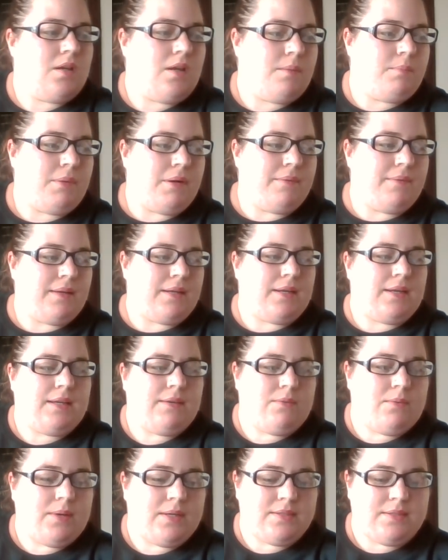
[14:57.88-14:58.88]
But I'm not going to give
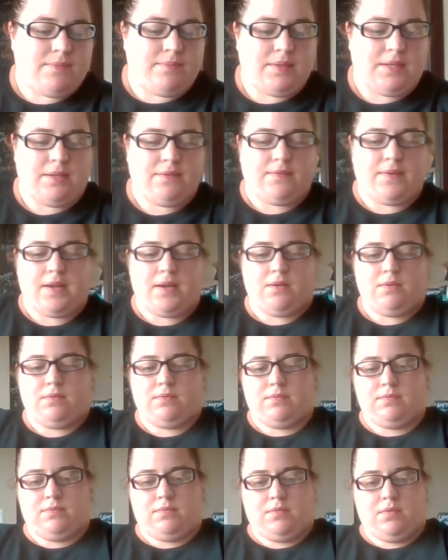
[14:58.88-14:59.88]
away something if I don't.
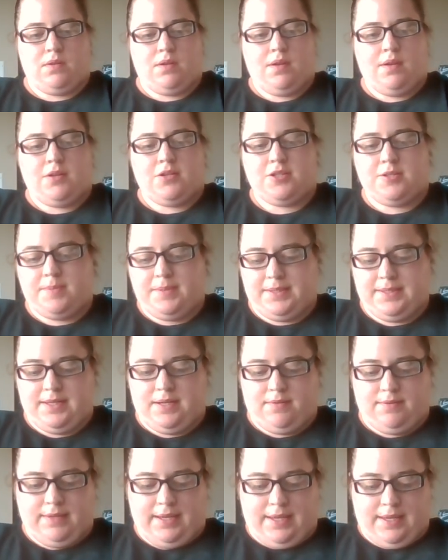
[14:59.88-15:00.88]
Just because I
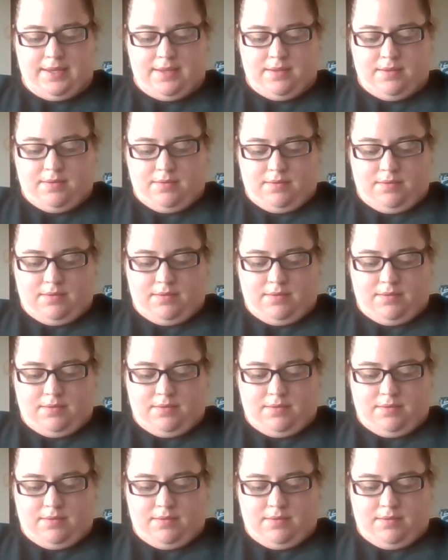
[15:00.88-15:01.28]
don't like it.